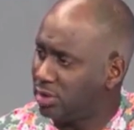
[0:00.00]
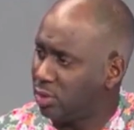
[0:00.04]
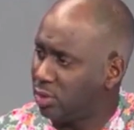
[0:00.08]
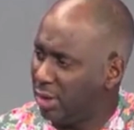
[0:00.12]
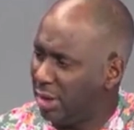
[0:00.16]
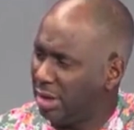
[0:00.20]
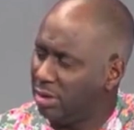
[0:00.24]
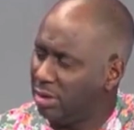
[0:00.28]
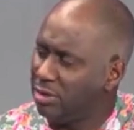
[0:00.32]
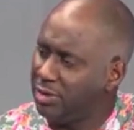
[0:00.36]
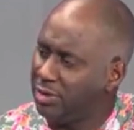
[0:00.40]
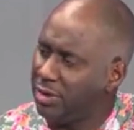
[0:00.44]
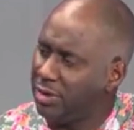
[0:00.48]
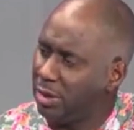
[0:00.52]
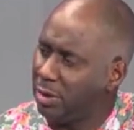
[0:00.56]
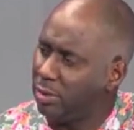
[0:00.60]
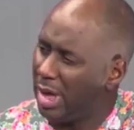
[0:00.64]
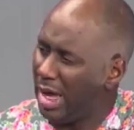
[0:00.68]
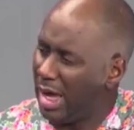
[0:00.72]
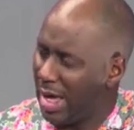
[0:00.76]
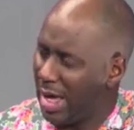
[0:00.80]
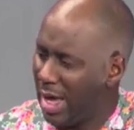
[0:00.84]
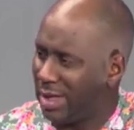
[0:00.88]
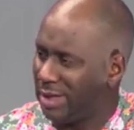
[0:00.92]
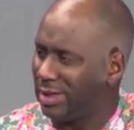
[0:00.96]
Where do you feel
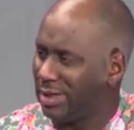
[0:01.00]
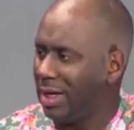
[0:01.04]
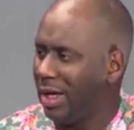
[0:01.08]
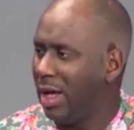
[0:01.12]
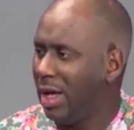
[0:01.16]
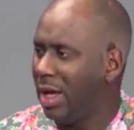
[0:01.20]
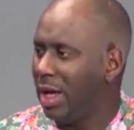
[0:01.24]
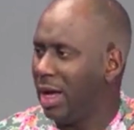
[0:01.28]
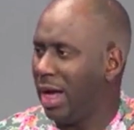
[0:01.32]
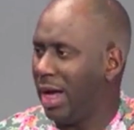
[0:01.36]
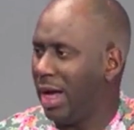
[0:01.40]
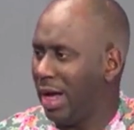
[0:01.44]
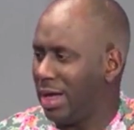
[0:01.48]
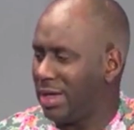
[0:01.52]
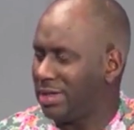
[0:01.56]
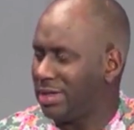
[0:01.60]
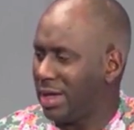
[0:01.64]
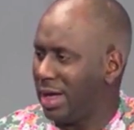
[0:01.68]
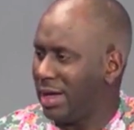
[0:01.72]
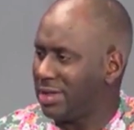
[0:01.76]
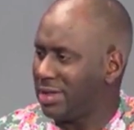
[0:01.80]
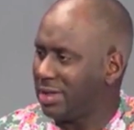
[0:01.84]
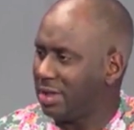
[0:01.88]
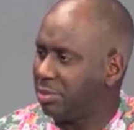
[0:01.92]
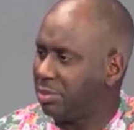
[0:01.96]
we're at uh, as,
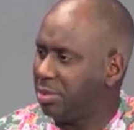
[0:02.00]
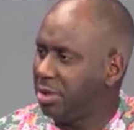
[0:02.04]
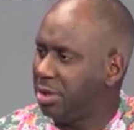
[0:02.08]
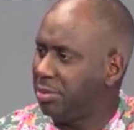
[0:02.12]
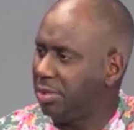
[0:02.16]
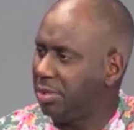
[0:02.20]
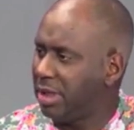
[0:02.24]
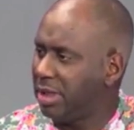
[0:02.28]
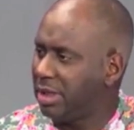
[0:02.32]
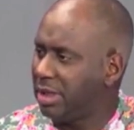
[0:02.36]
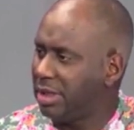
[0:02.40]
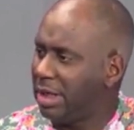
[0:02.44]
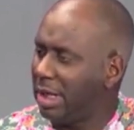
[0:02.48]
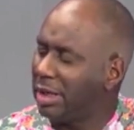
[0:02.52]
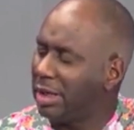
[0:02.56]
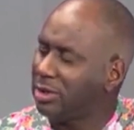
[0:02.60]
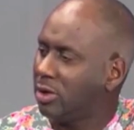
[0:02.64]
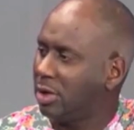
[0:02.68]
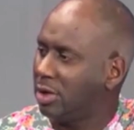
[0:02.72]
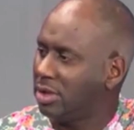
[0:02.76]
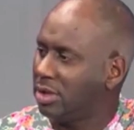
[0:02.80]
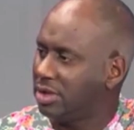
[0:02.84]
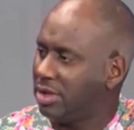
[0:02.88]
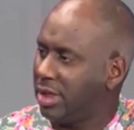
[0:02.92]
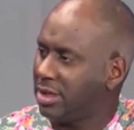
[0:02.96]
as a people in that
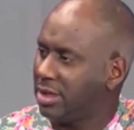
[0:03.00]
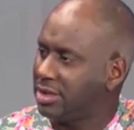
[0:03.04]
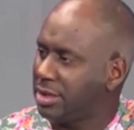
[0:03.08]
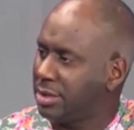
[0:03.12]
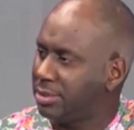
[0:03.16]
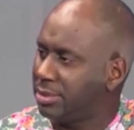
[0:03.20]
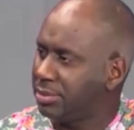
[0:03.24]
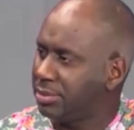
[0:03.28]
context?